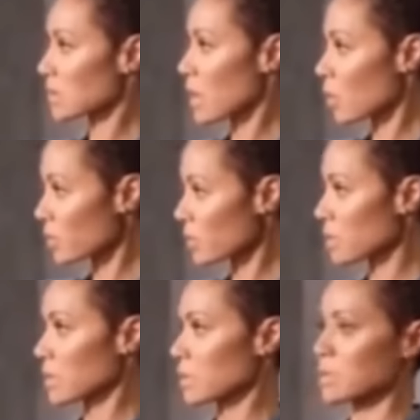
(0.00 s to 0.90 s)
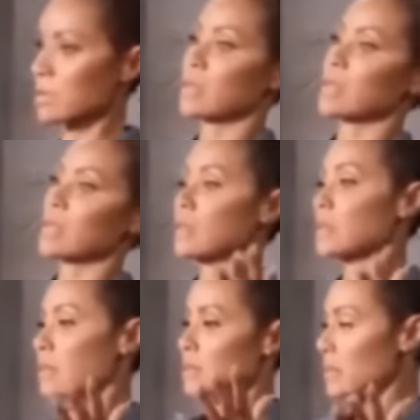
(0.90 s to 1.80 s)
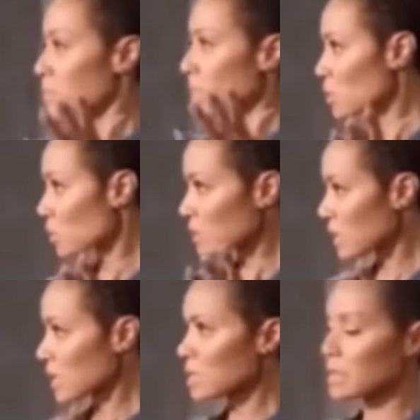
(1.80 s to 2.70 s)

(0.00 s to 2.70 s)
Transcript: And what is true between them? The fact that they went